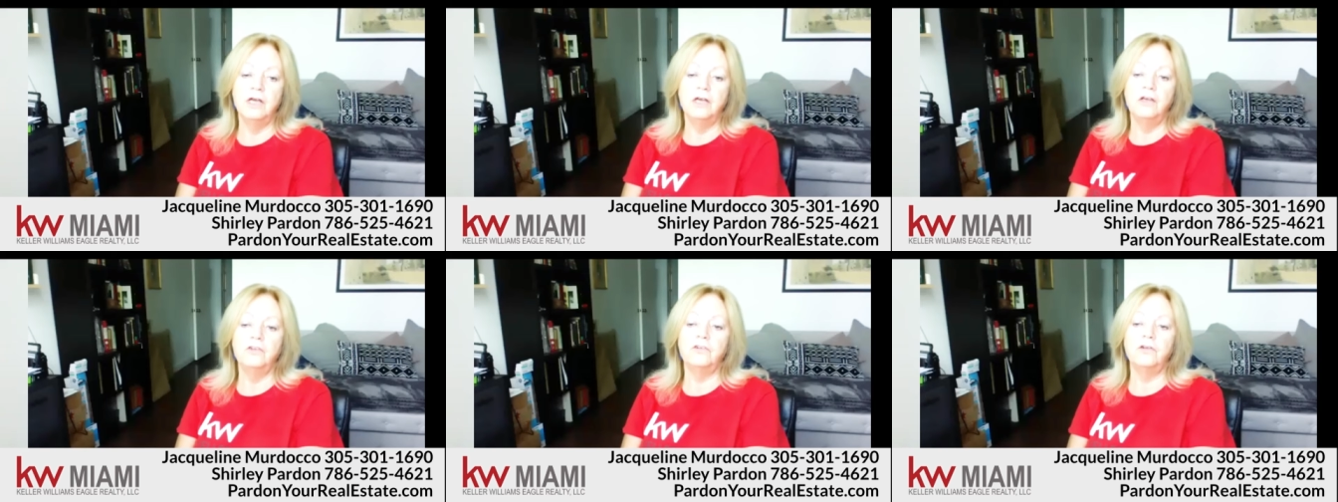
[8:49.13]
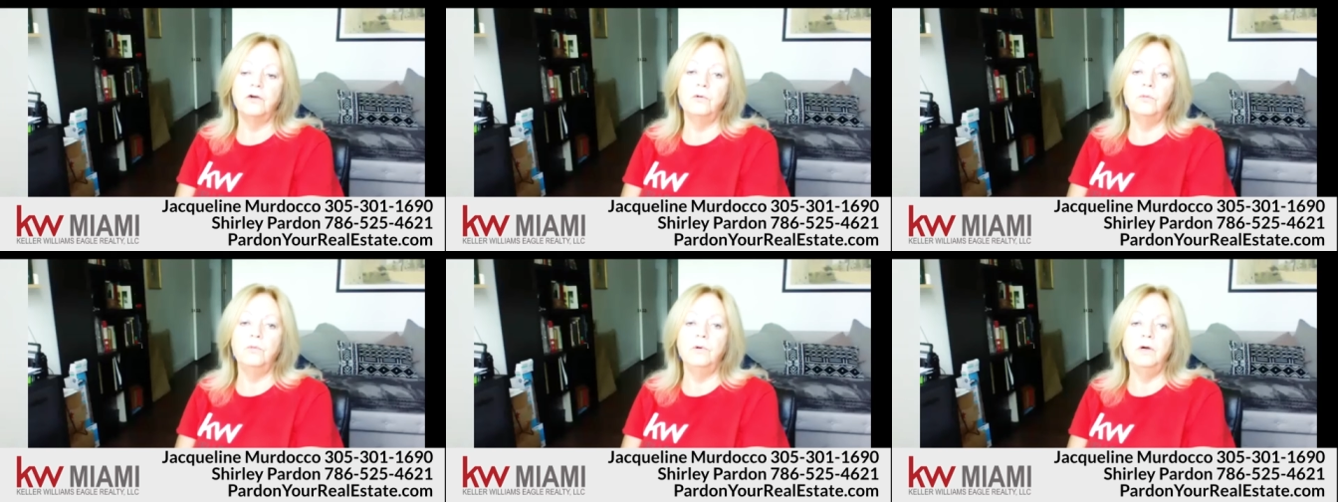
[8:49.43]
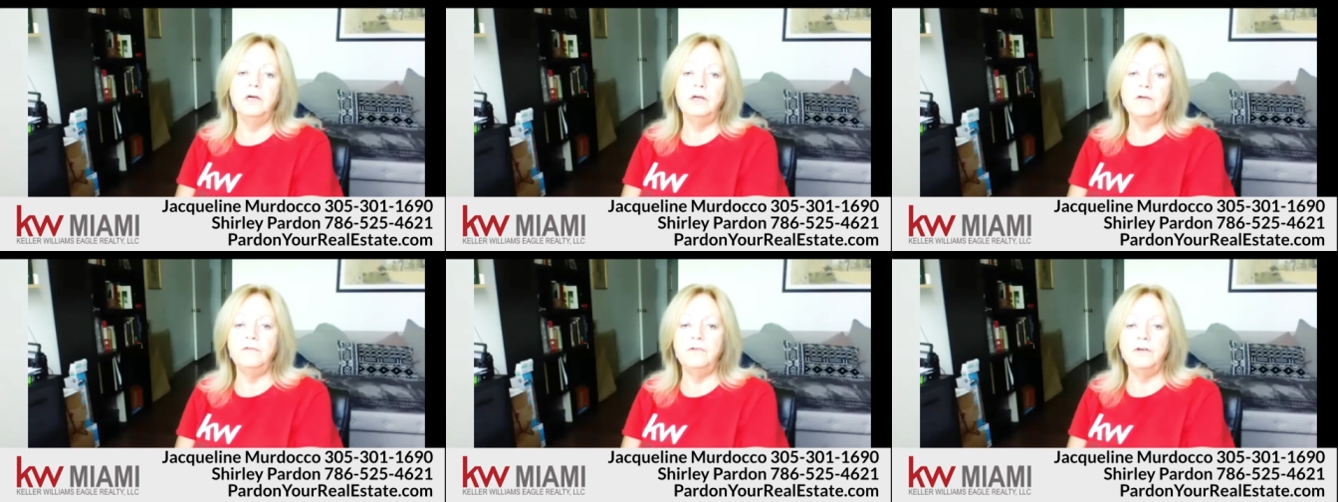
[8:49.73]
So
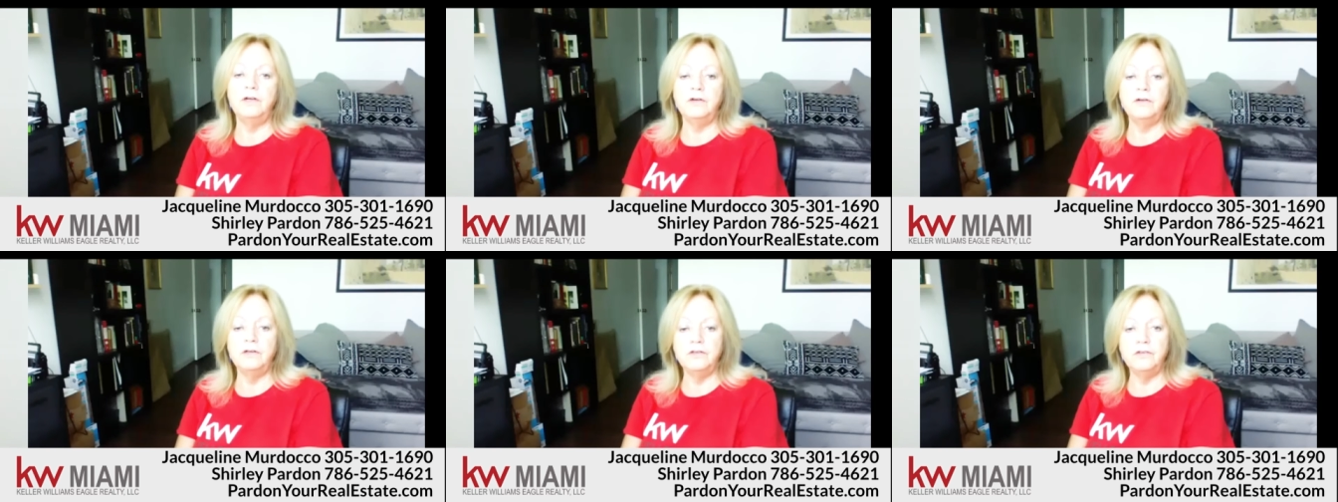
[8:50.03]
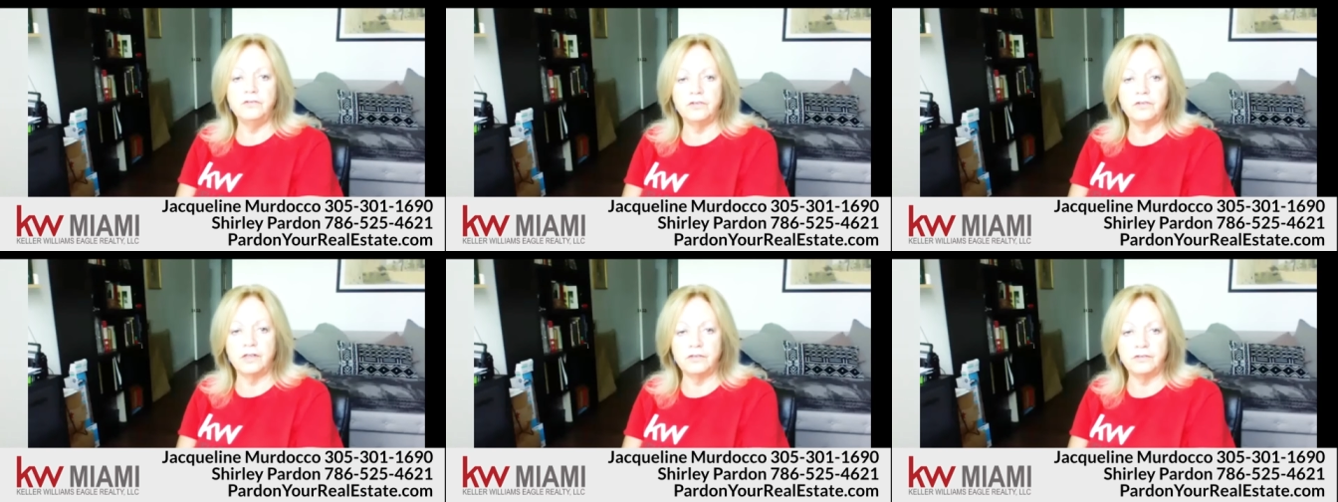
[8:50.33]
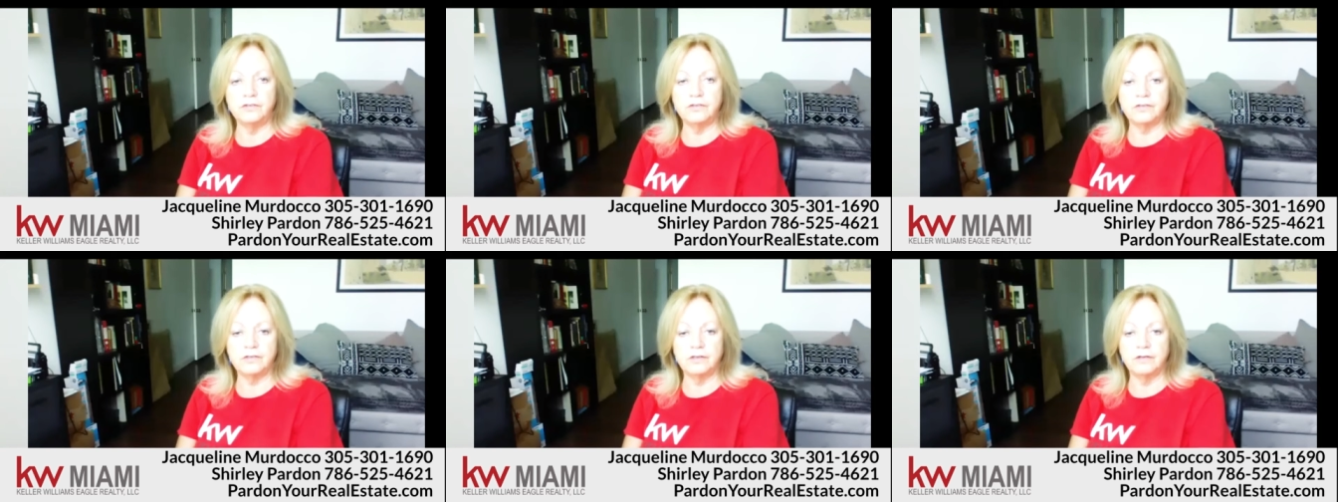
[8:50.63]
we're very
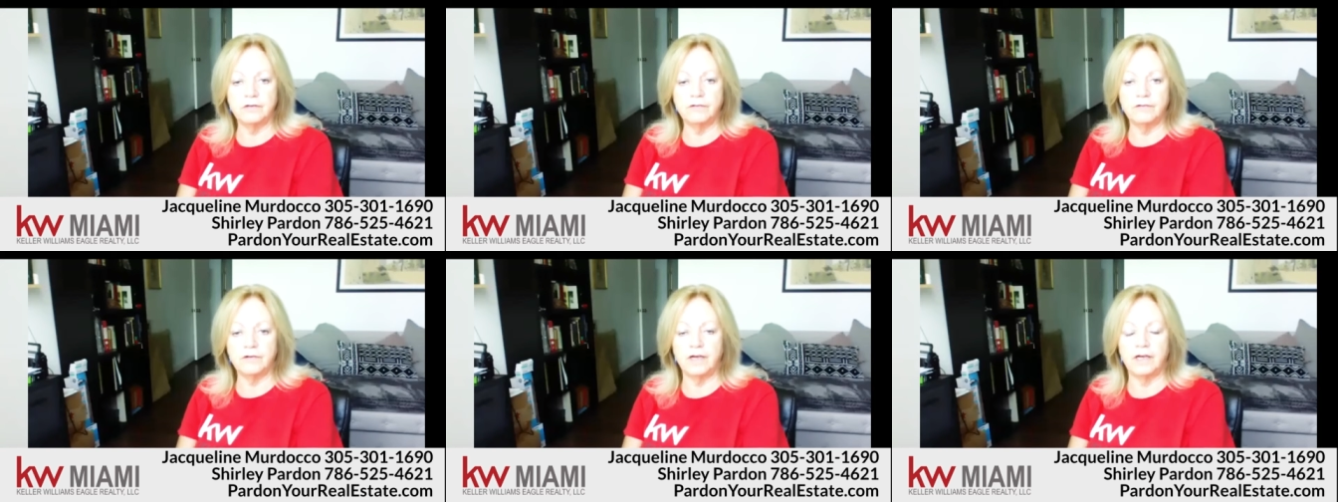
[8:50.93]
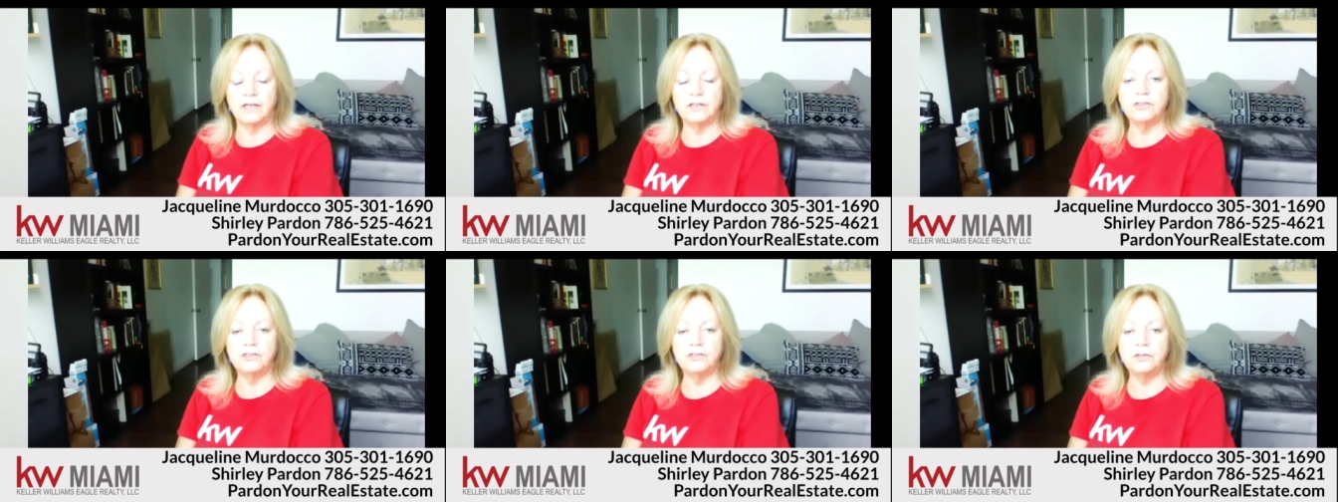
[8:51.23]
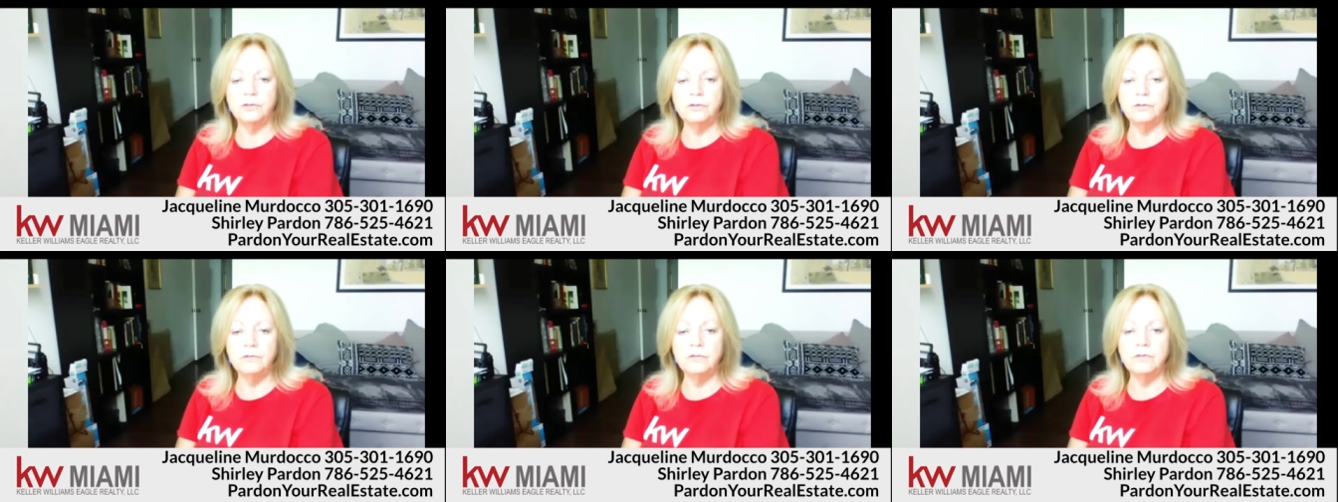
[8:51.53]
sensitive and
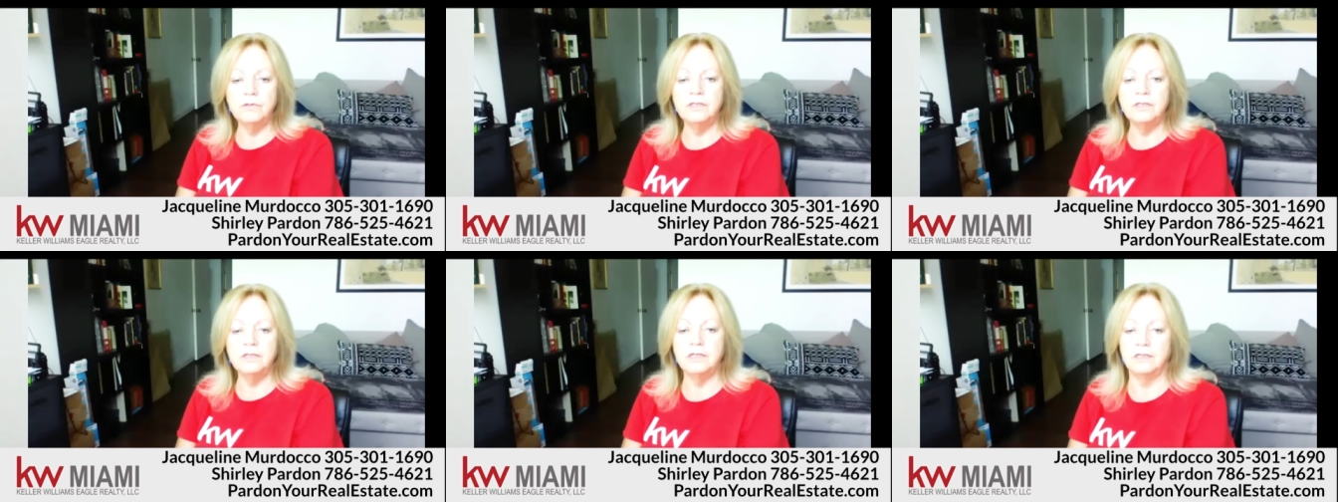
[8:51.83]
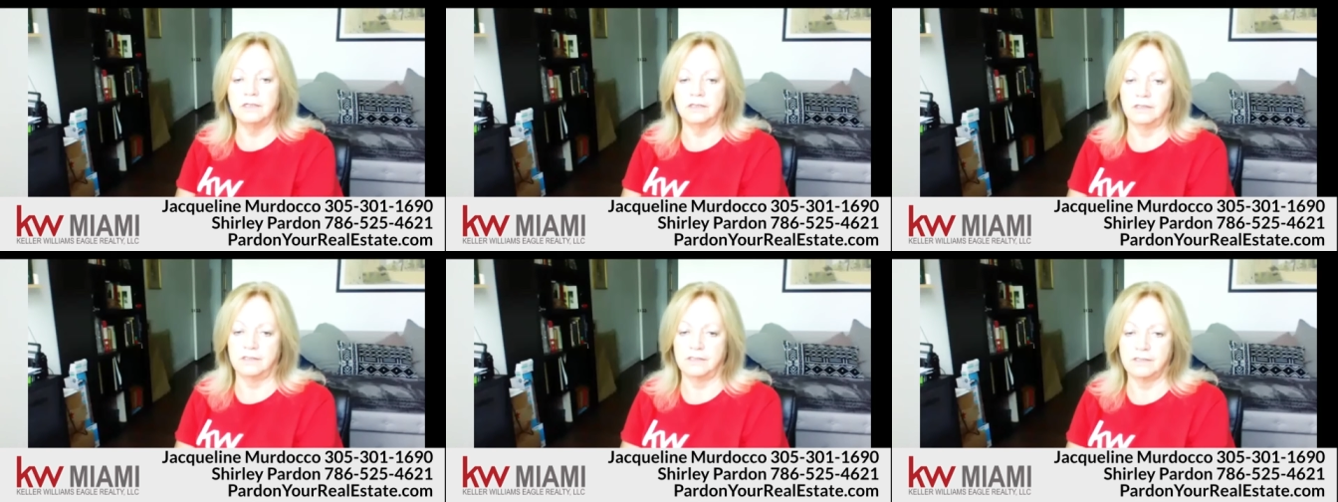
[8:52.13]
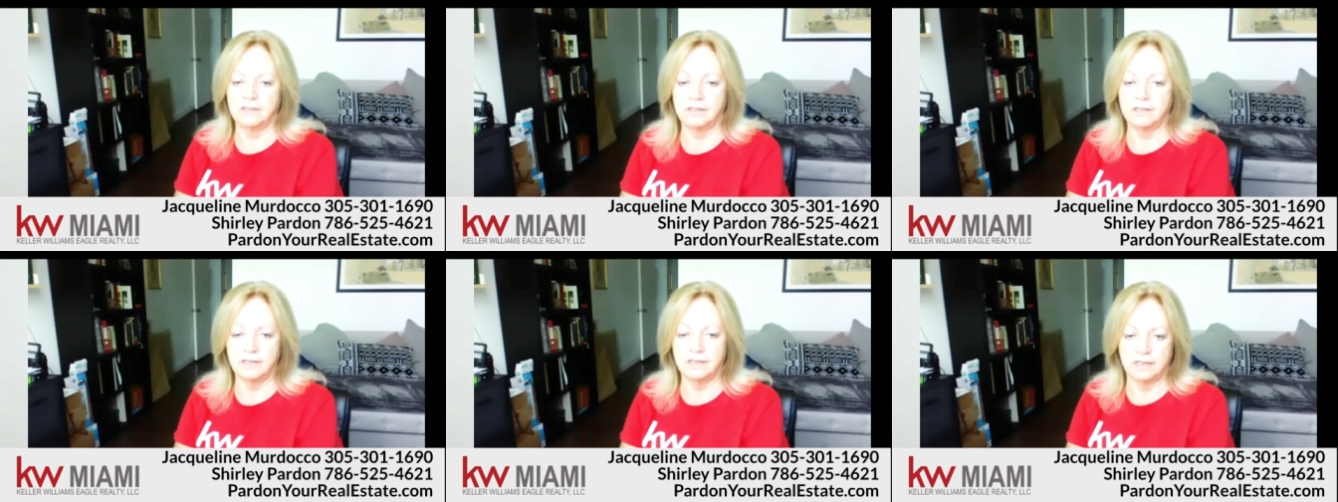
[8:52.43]
tuned in
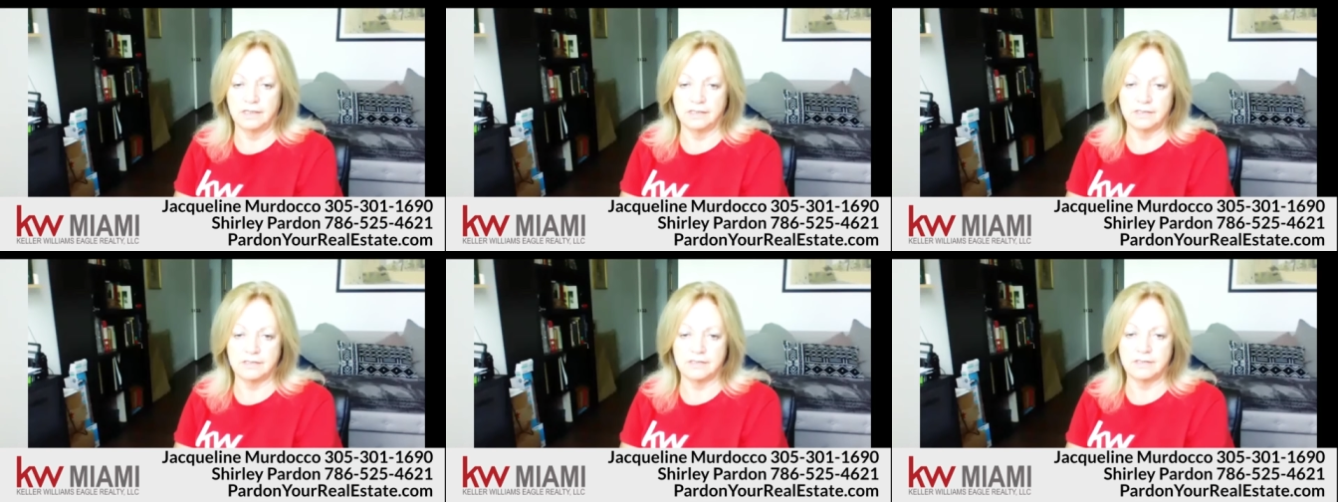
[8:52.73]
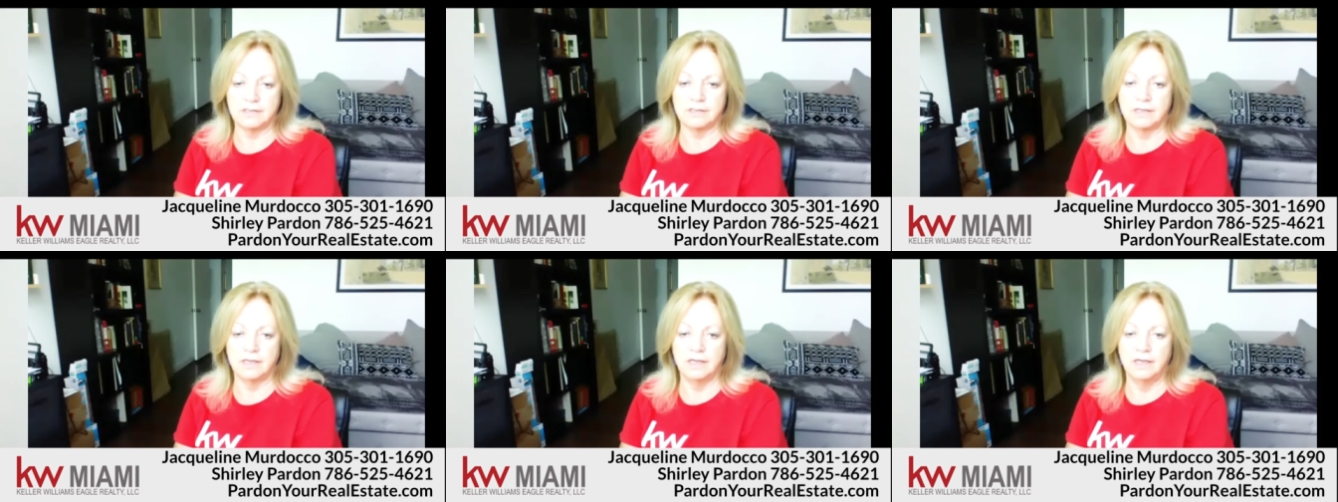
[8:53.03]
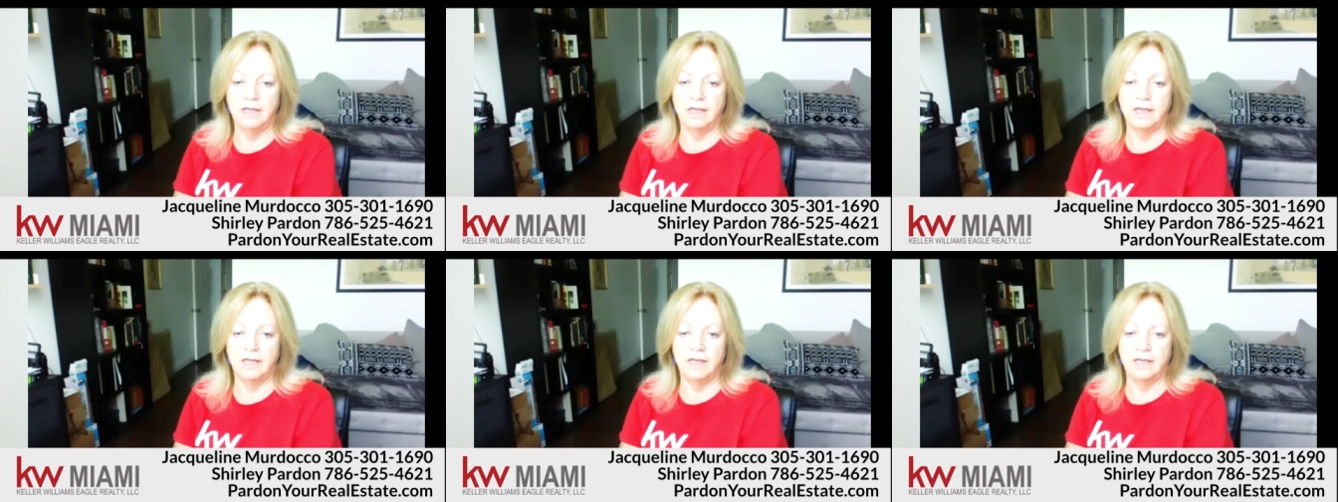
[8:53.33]
to this.